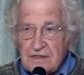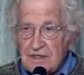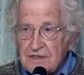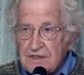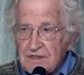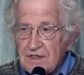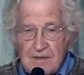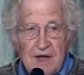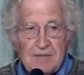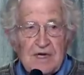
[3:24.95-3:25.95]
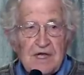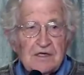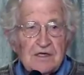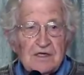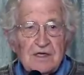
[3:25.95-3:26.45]
It's an
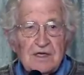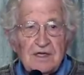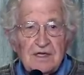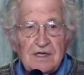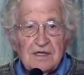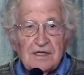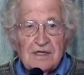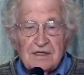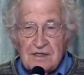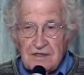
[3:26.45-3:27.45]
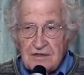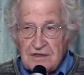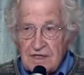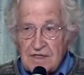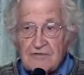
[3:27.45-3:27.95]
abomination.
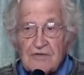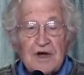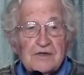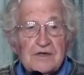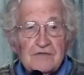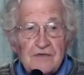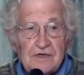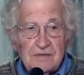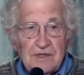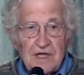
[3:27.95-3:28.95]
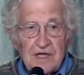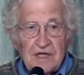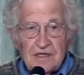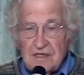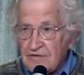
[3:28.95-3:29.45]
Take the phrase invisible
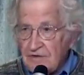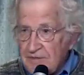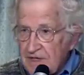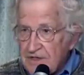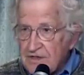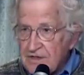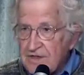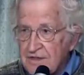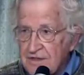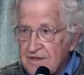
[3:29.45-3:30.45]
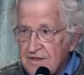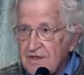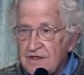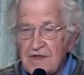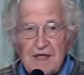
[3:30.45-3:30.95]
hand. Everybody's
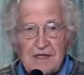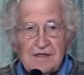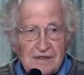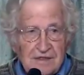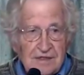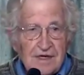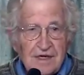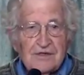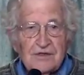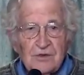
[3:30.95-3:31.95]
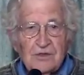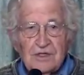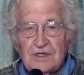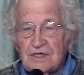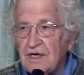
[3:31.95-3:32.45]
learned that in high
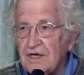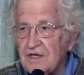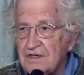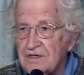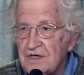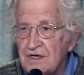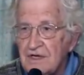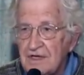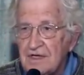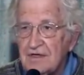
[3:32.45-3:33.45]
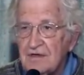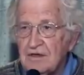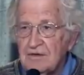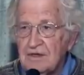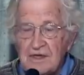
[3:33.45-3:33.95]
school or college.
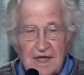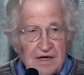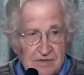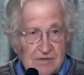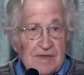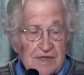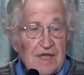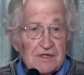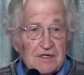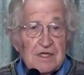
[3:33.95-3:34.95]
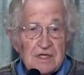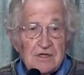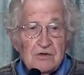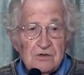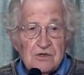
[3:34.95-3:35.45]
Adam Smith actually did
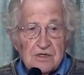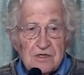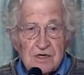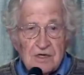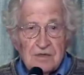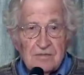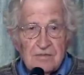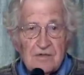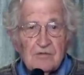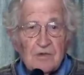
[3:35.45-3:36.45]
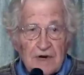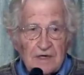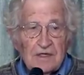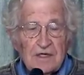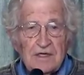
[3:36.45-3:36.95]
use the term,
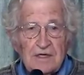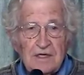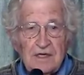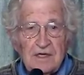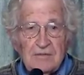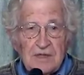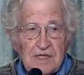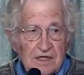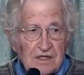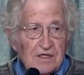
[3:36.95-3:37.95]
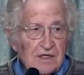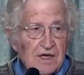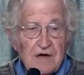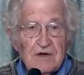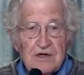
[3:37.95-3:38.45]
rarely, but take a look
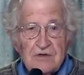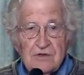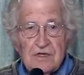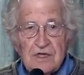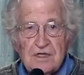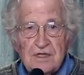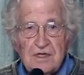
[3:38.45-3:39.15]
at how he used it.